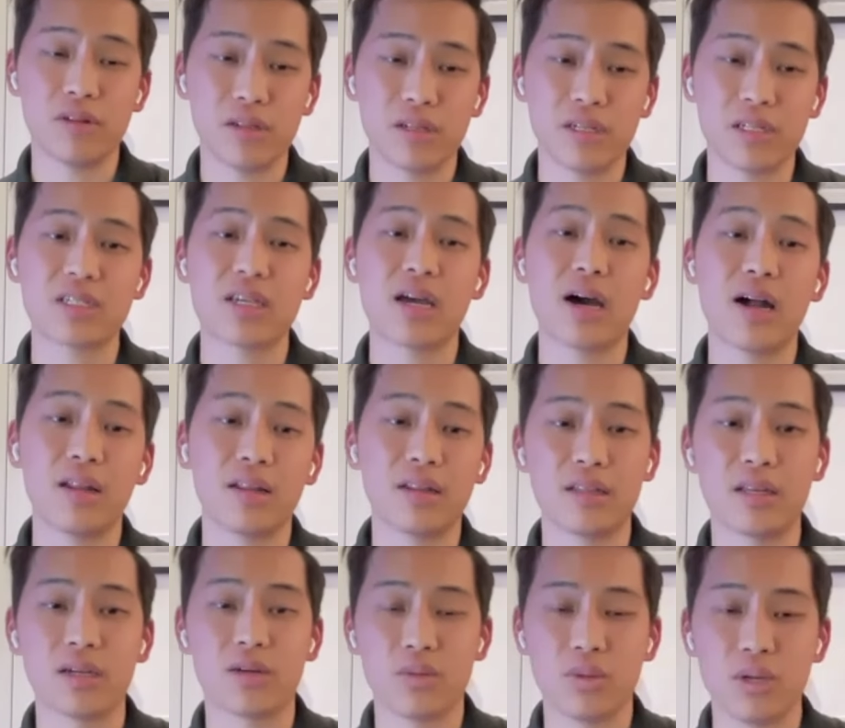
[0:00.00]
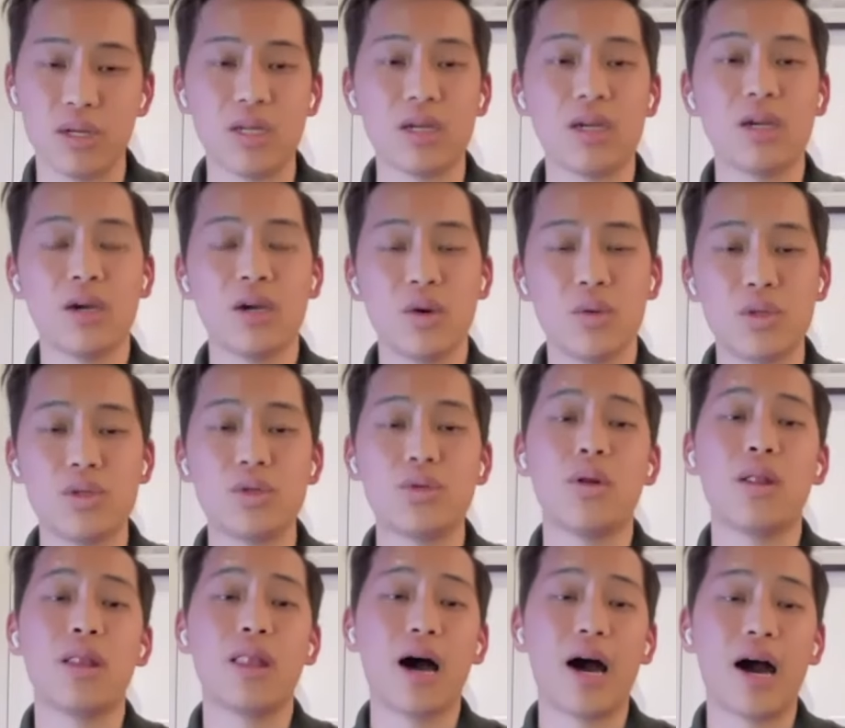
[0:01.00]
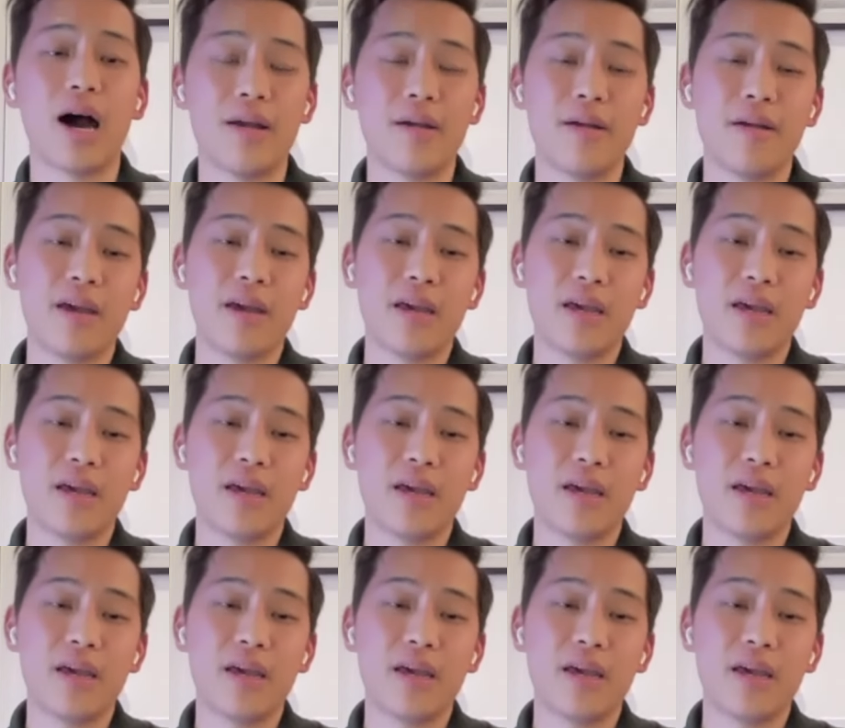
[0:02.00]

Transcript: really solid. Like, we do a lot.